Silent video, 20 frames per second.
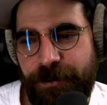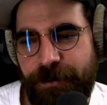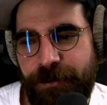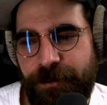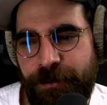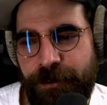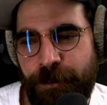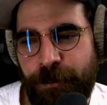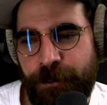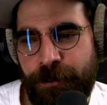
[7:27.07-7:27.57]

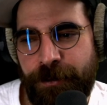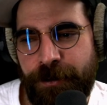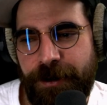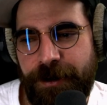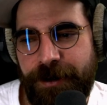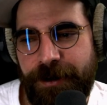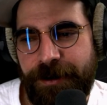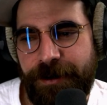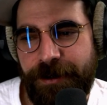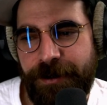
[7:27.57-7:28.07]

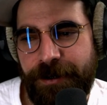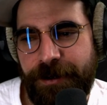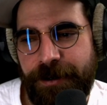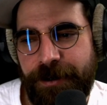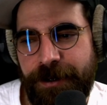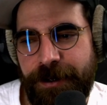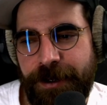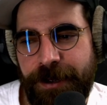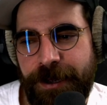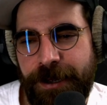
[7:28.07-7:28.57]
your
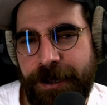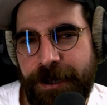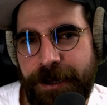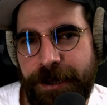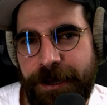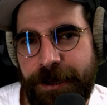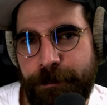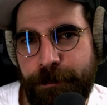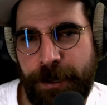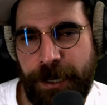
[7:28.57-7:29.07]

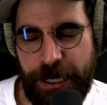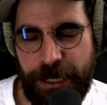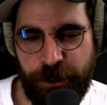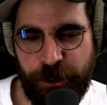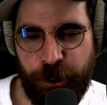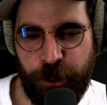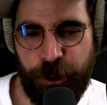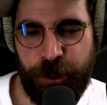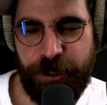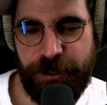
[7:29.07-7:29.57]

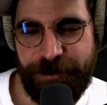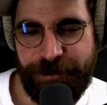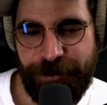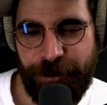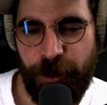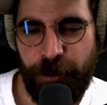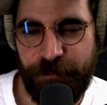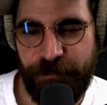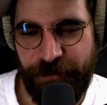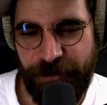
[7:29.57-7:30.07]
pleasure,
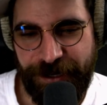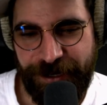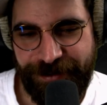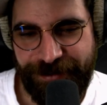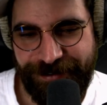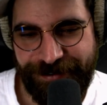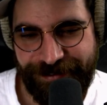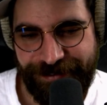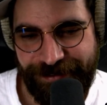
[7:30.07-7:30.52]
hopefully.